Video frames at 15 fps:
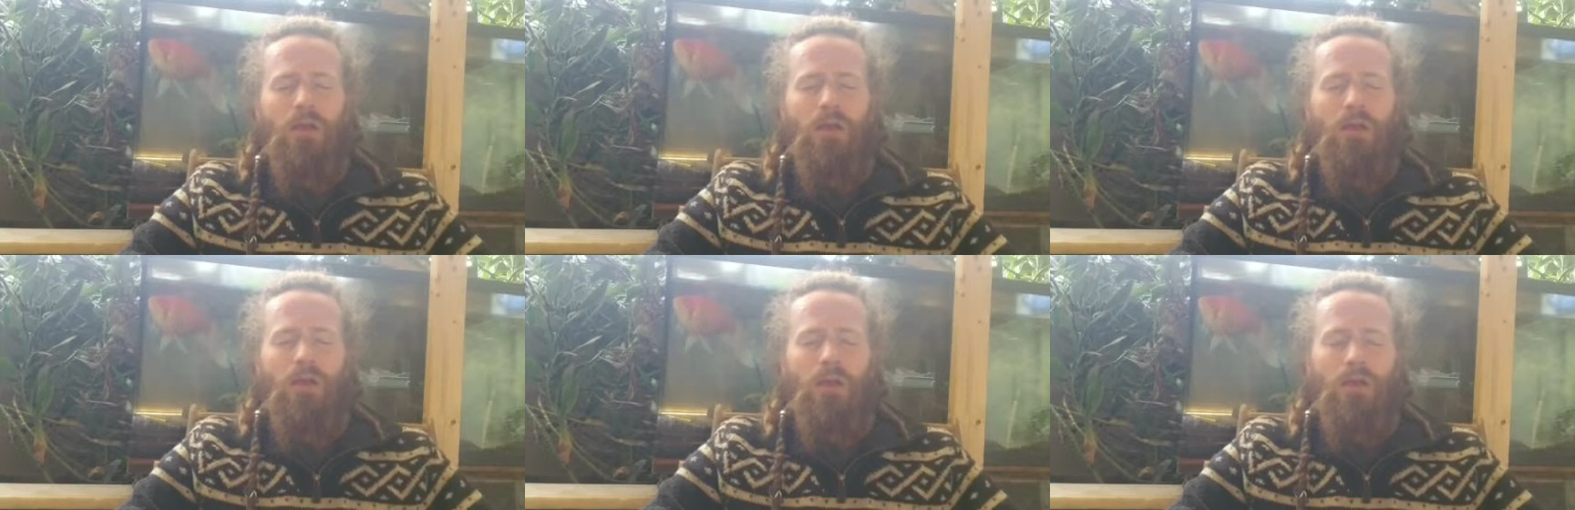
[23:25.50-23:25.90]

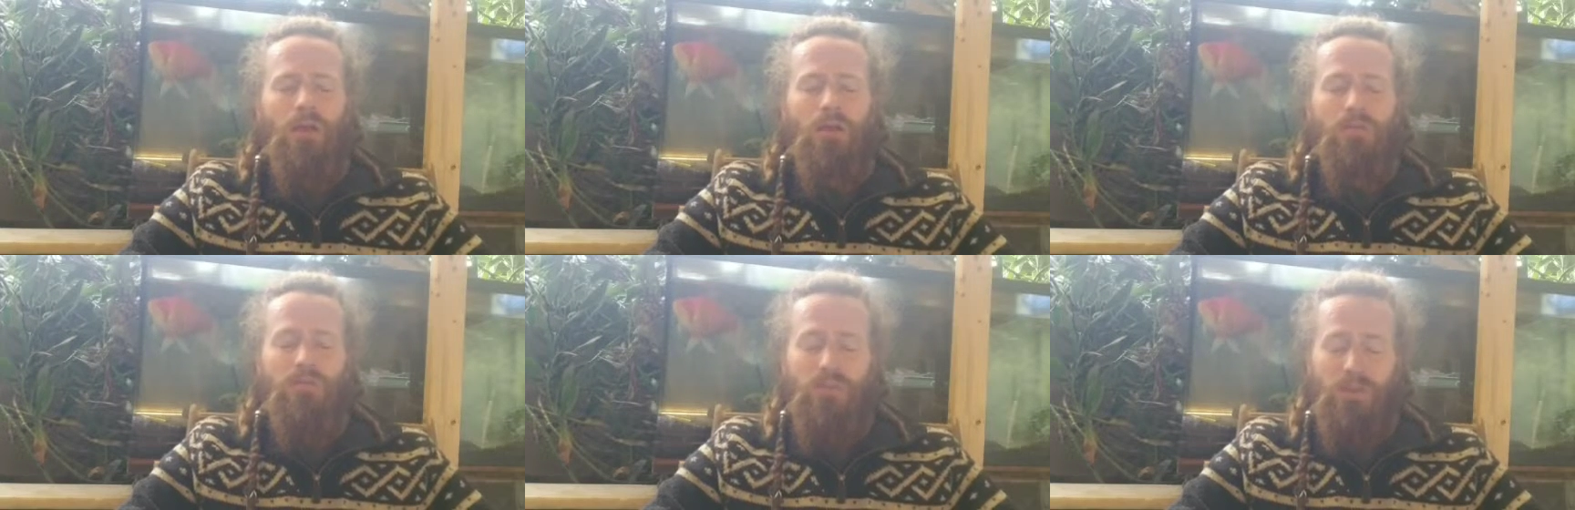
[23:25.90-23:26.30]

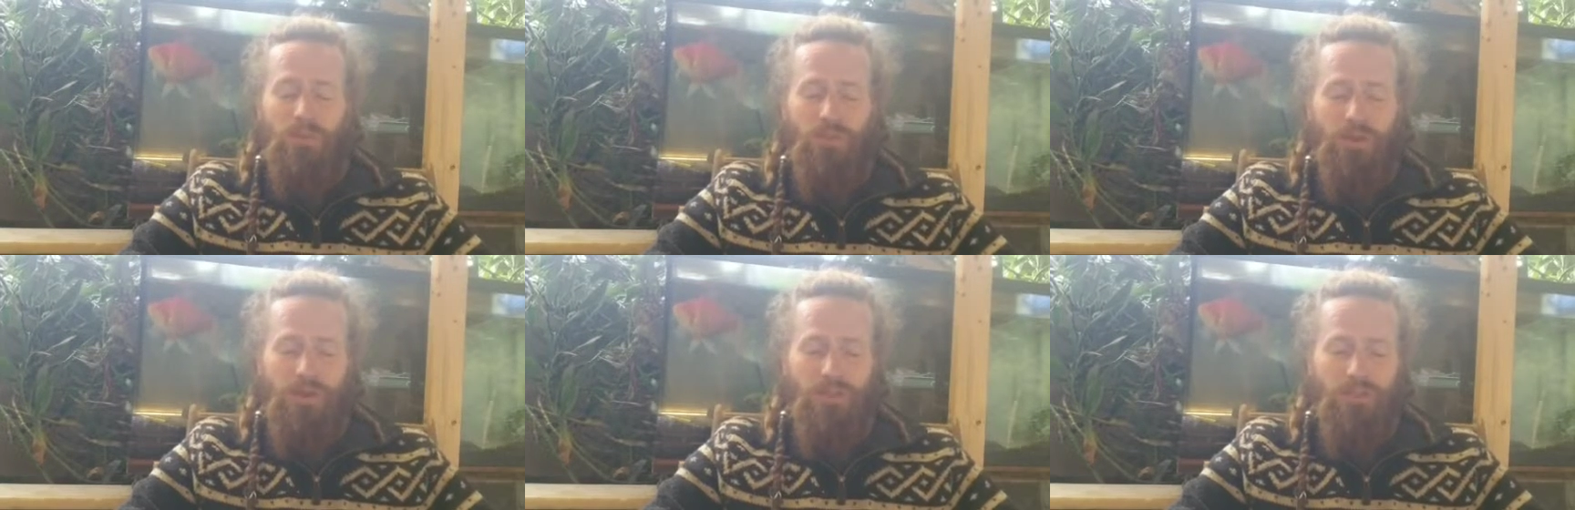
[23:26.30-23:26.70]
of
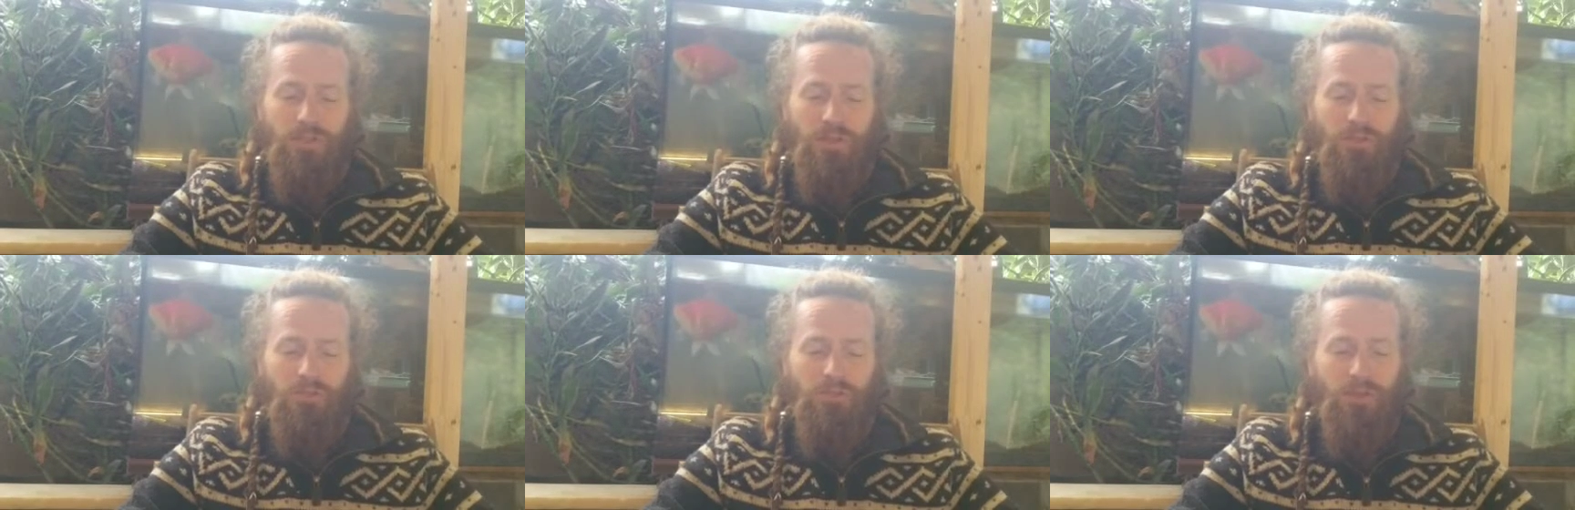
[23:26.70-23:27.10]

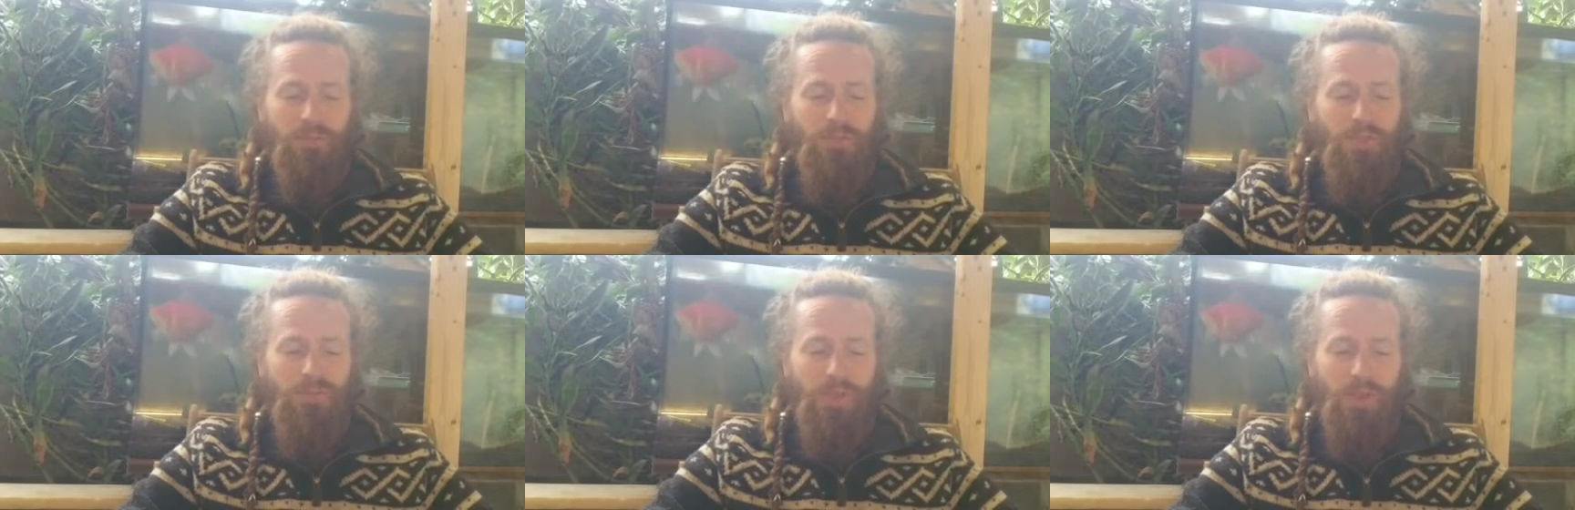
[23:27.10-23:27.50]
liberation from
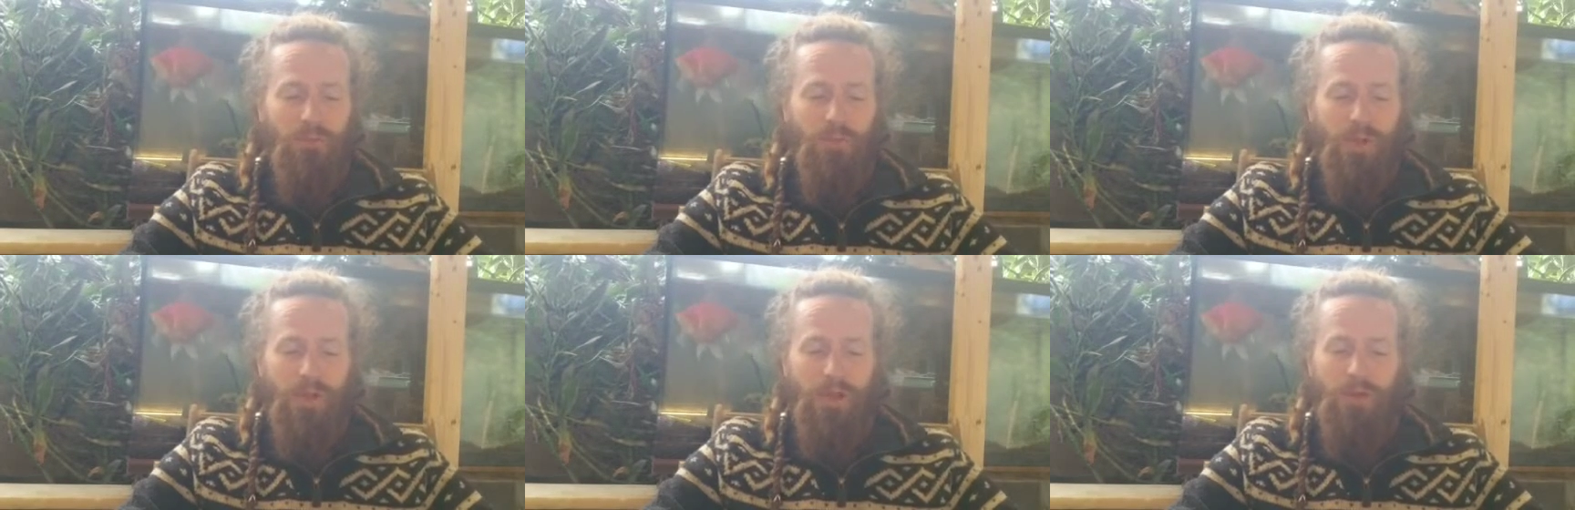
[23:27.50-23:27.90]
this
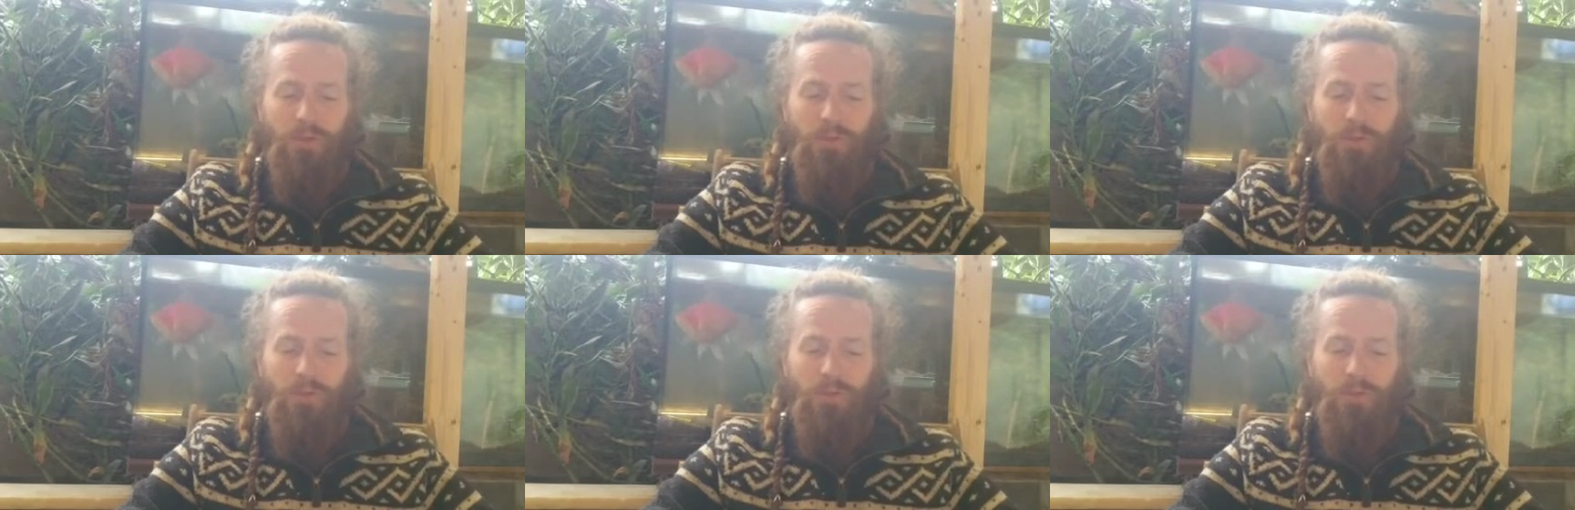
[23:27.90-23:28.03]
empire,